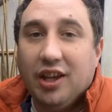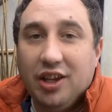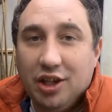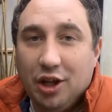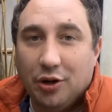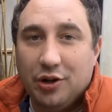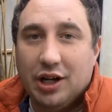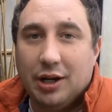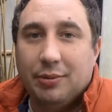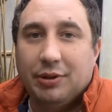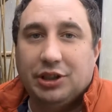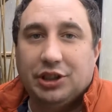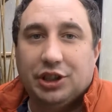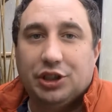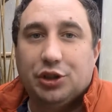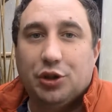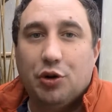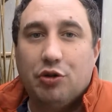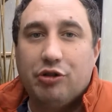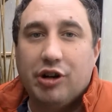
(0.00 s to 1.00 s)
no damage
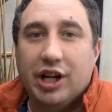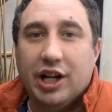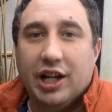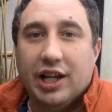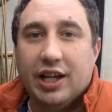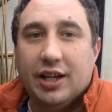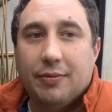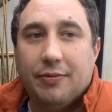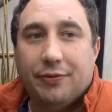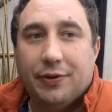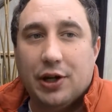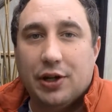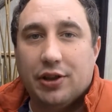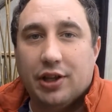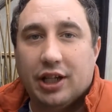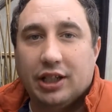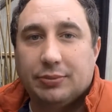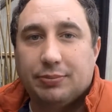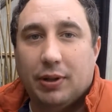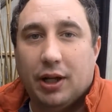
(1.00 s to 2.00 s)
at all really. A few
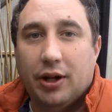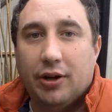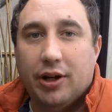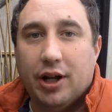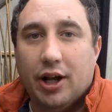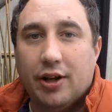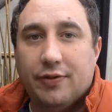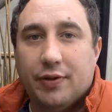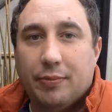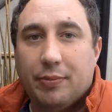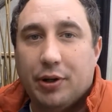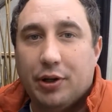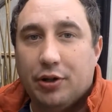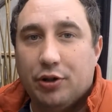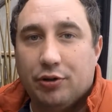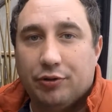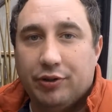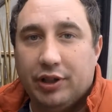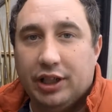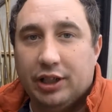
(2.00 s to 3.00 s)
things blown over, but
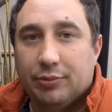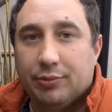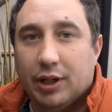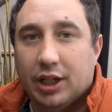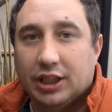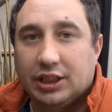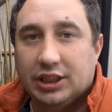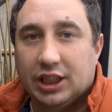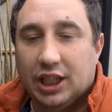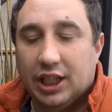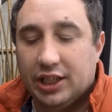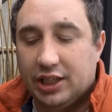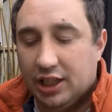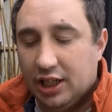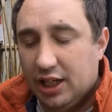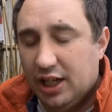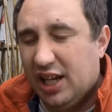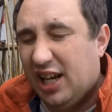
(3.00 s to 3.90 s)
not really on my side.